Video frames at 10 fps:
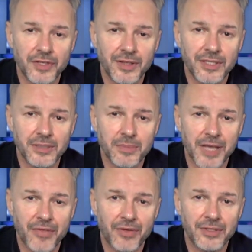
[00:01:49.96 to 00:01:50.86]
in this
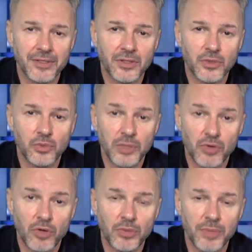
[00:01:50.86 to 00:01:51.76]
method. We
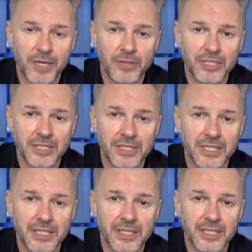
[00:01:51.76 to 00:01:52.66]
wrote about it
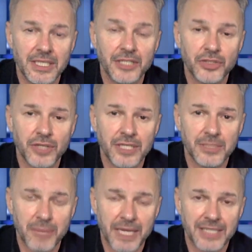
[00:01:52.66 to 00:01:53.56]
in EHEDG
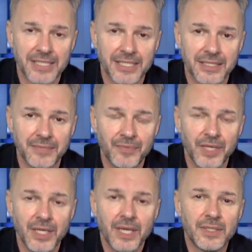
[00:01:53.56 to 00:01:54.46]
Connects magazine.
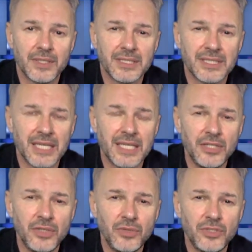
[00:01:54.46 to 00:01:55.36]
Can
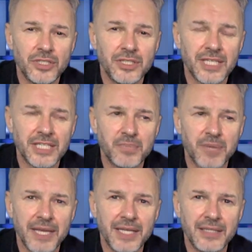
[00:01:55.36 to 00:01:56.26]
you just
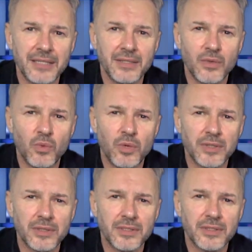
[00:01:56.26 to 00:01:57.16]
explain
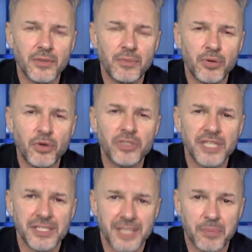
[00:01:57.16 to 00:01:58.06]
what the
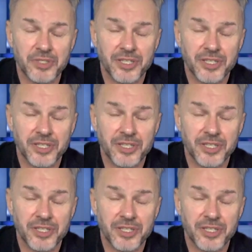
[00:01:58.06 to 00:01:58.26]
process steps